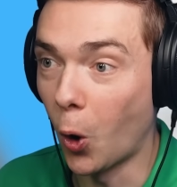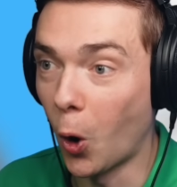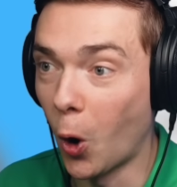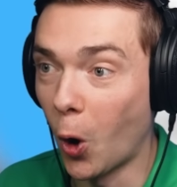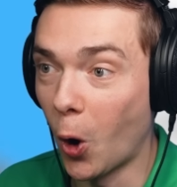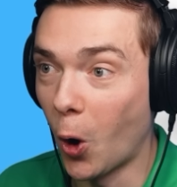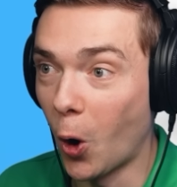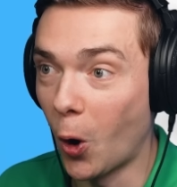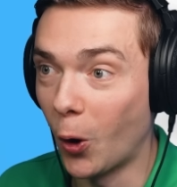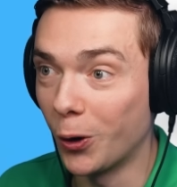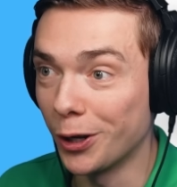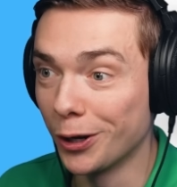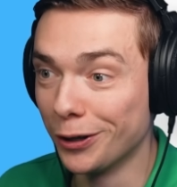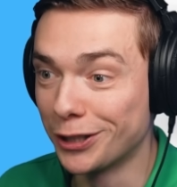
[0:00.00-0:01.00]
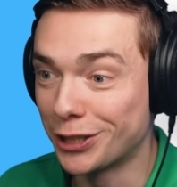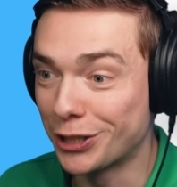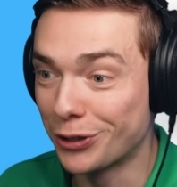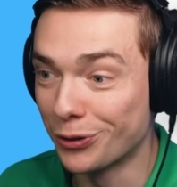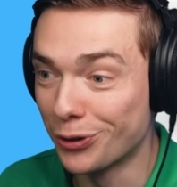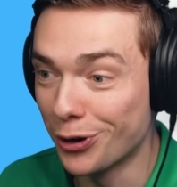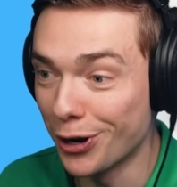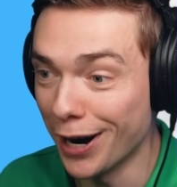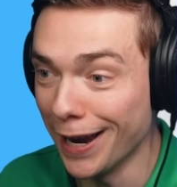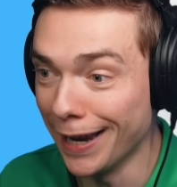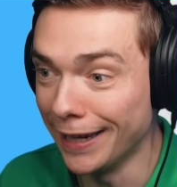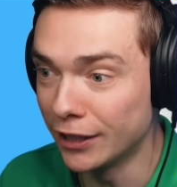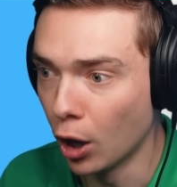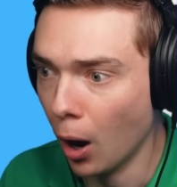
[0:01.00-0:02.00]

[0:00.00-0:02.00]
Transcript: Oh, oh he looks great.